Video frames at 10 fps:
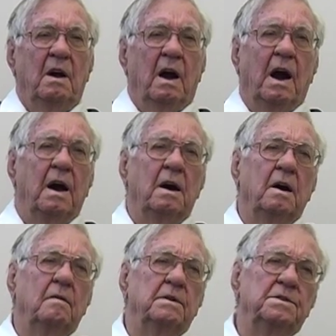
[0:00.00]

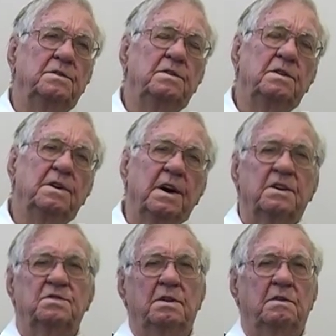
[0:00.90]
I would
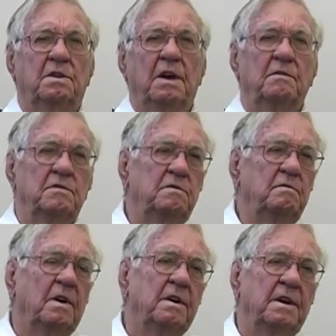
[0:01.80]
guess that they was
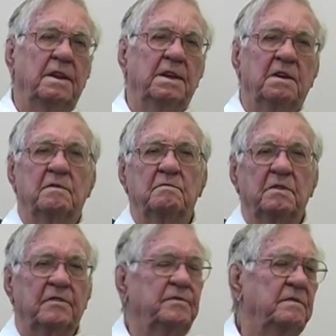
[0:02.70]
running anything
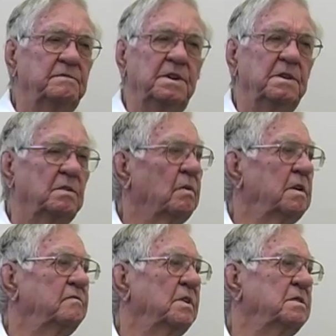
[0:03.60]
from 15 to 20
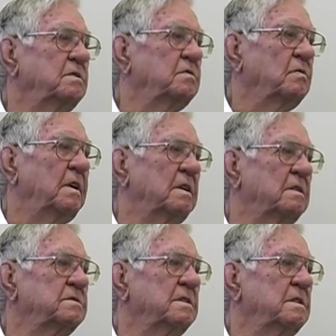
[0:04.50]
foot
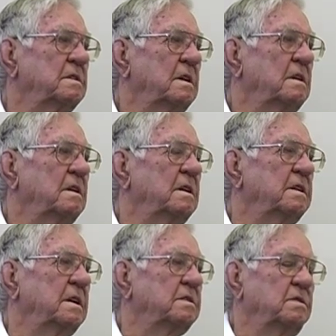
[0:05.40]
swells. Wow.
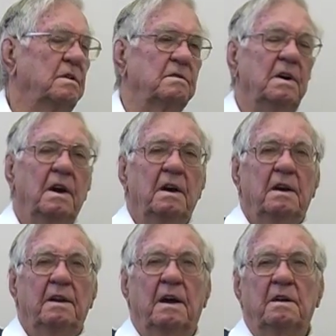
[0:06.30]
And
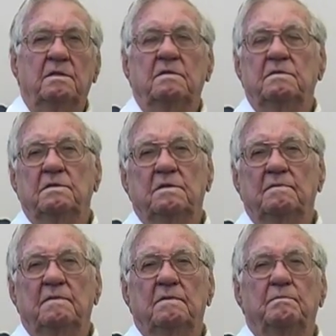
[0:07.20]
now those
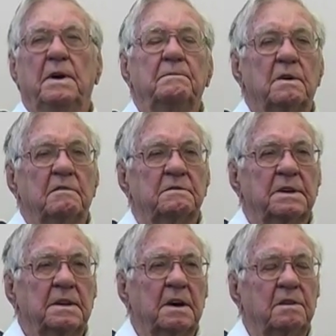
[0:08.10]
people who was
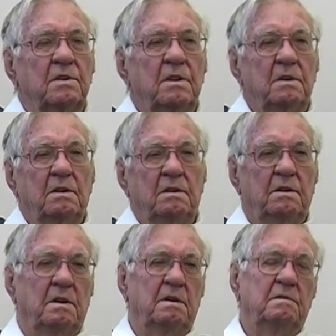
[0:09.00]
in that
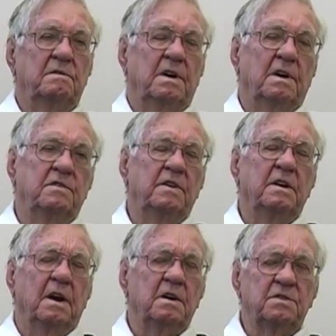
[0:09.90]

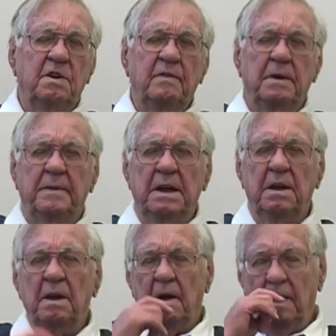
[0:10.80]
LCVP